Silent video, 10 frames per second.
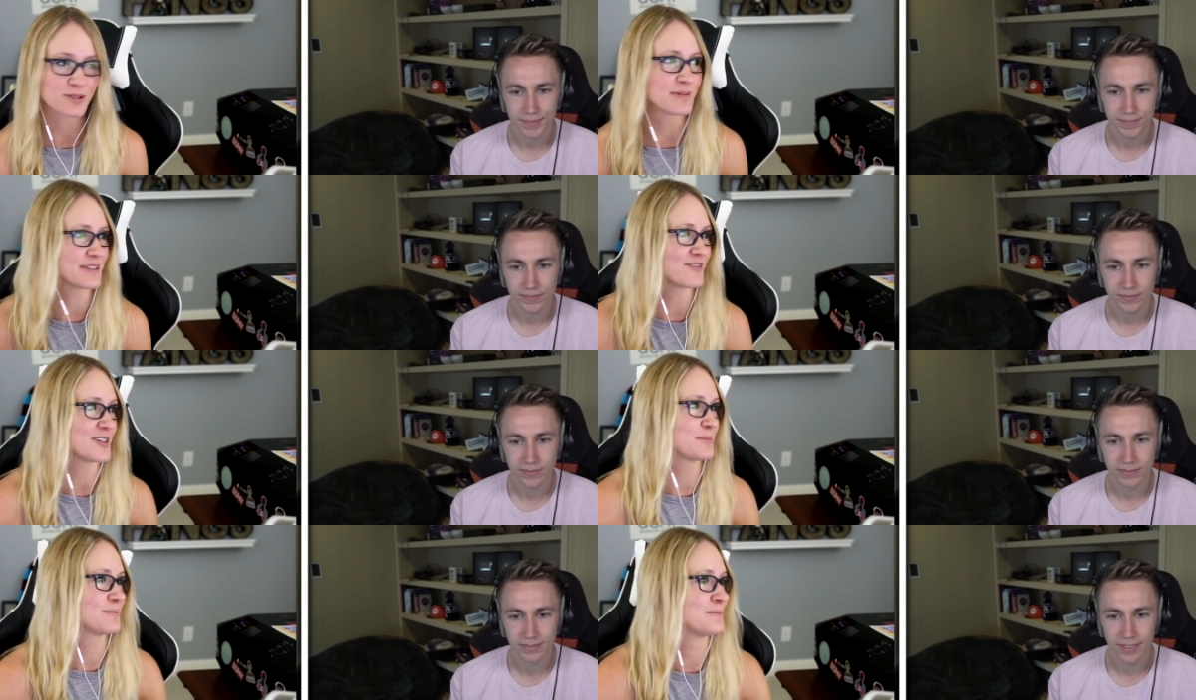Speaker 1: expensive than
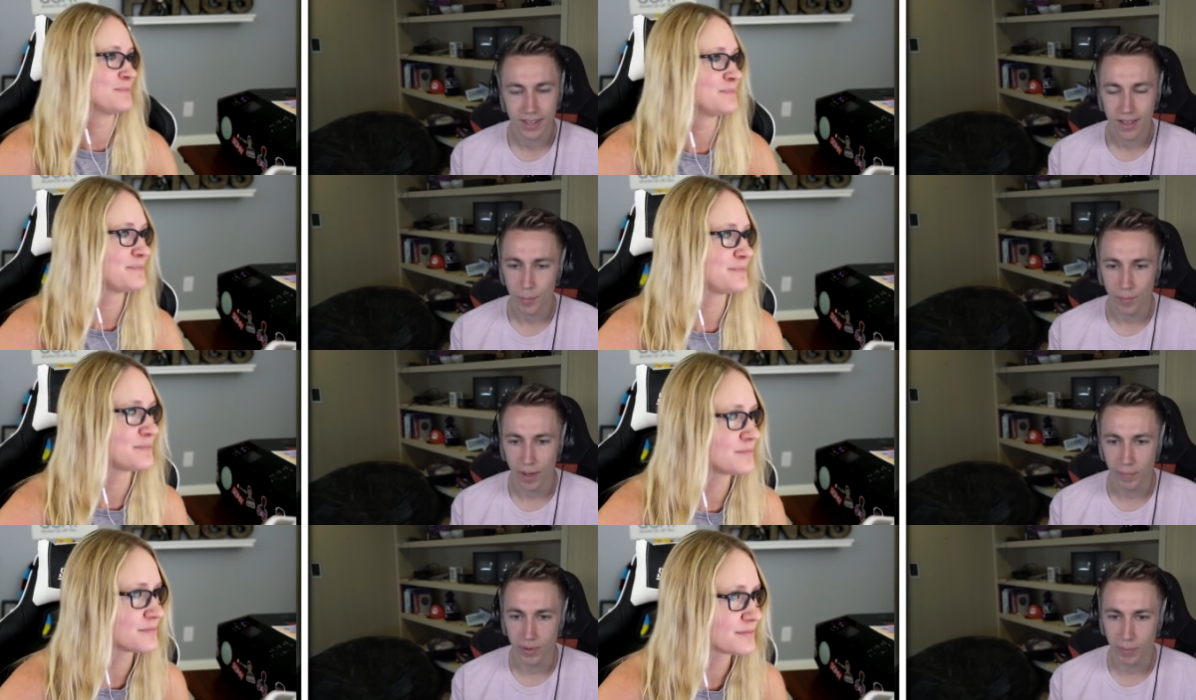him.
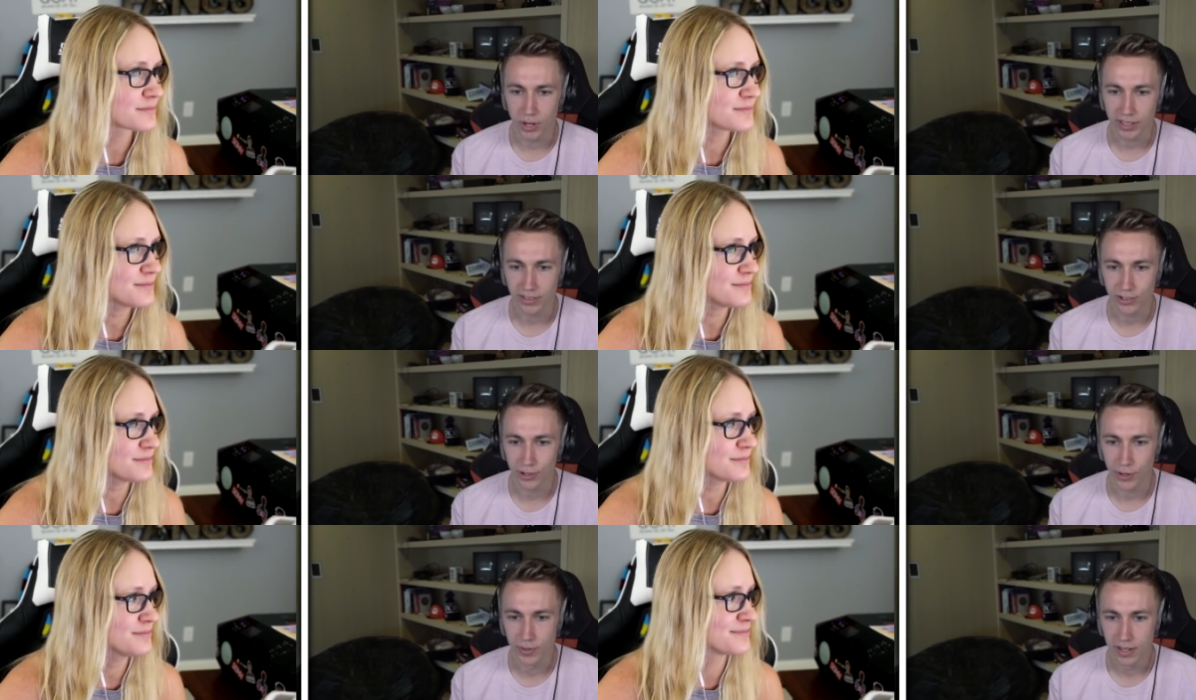
Speaker 2: I'm, I'm looking
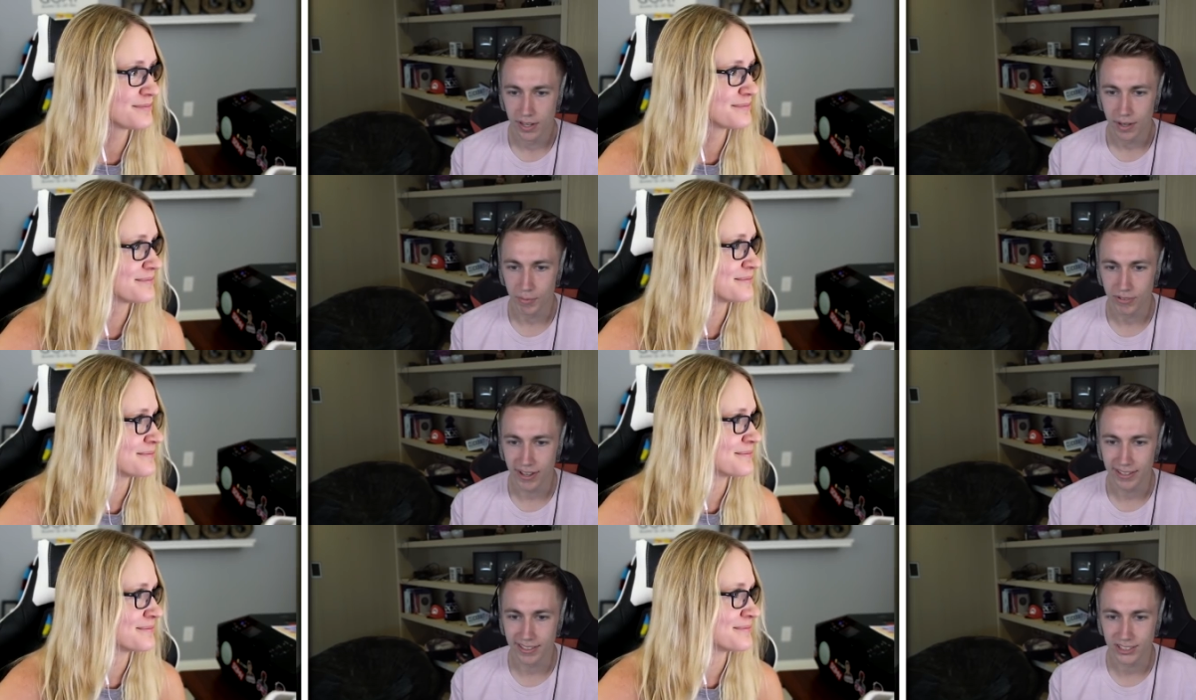through, I'm
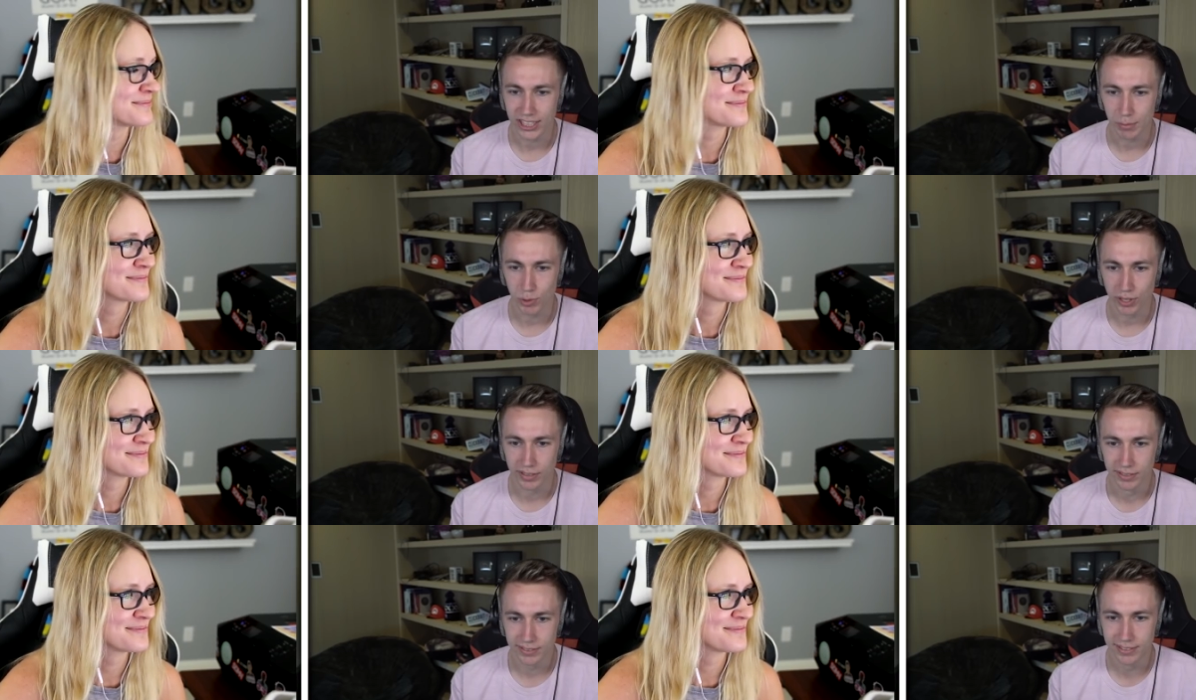finding a cheap
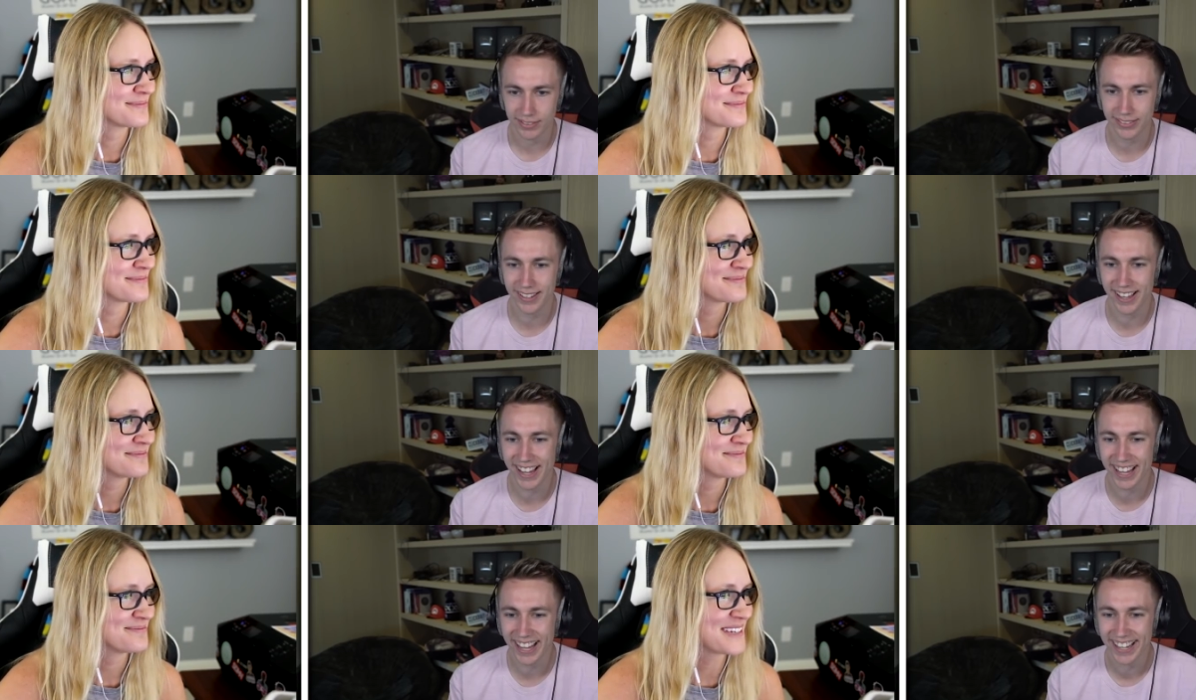one.
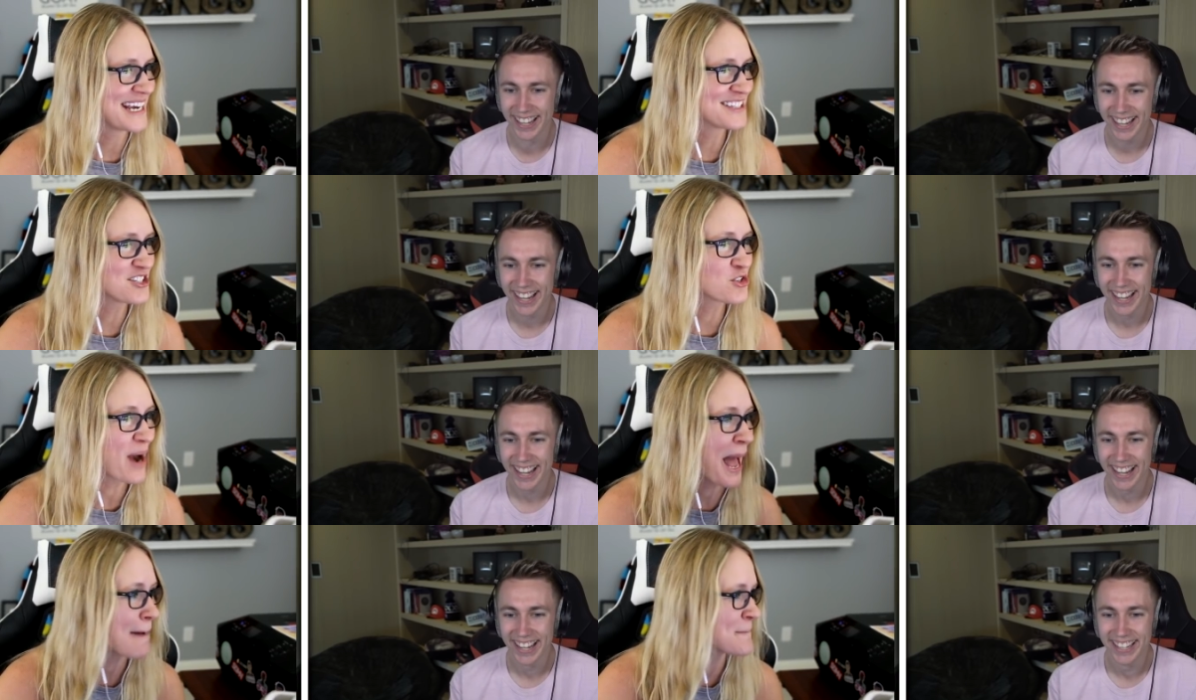
Speaker 1: It's a
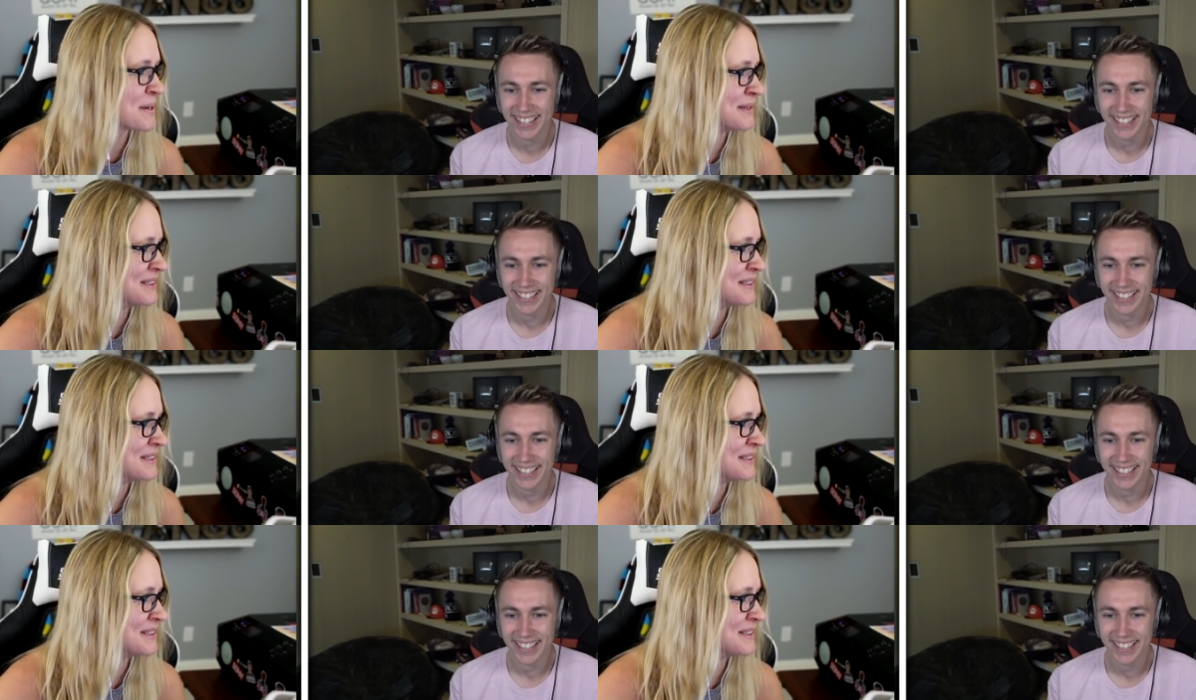trap.